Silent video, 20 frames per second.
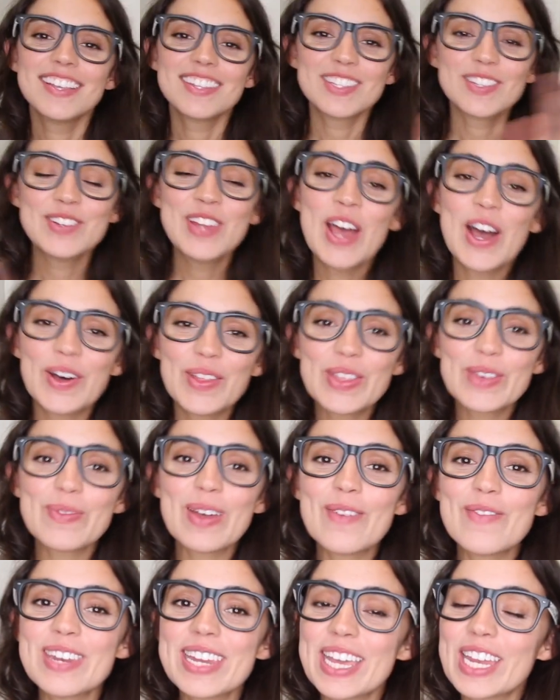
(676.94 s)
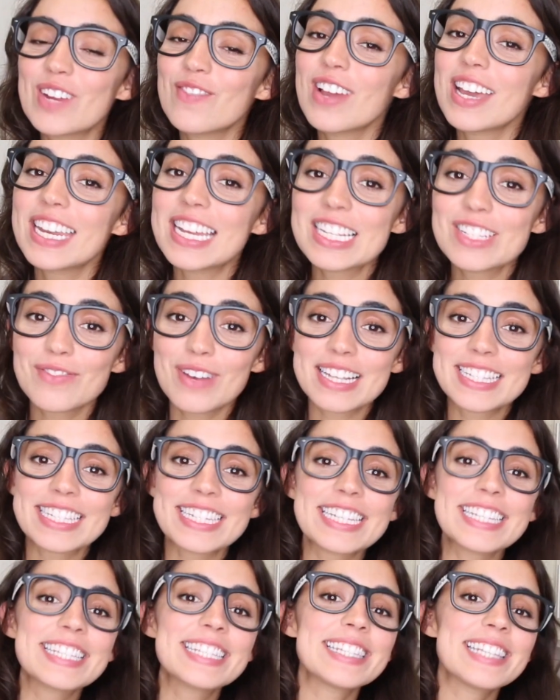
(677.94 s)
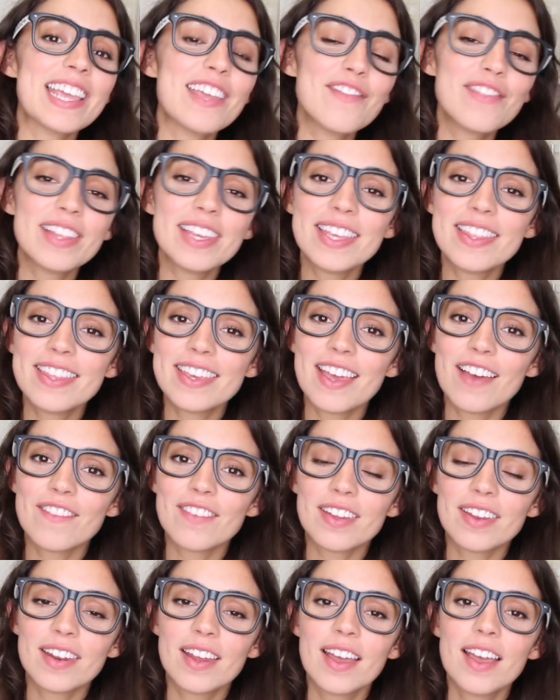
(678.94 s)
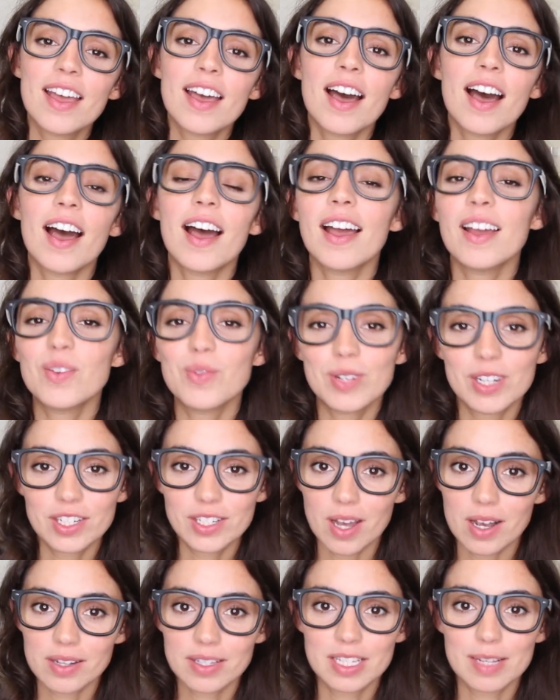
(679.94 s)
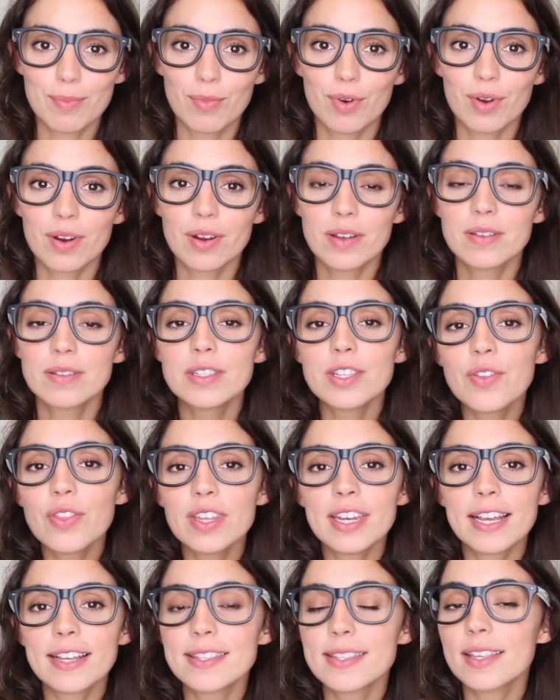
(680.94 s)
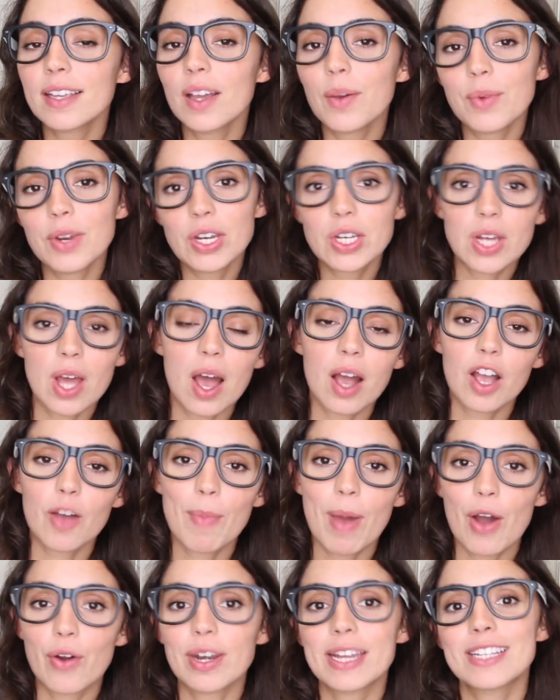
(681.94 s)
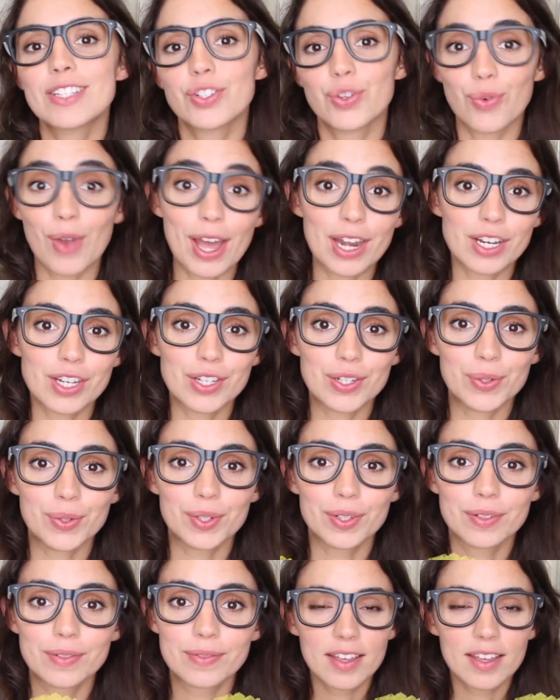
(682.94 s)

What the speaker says: So now that my banana bread is resting safely in the oven, I want to talk some more. So the next thing I want to talk about is gratitude.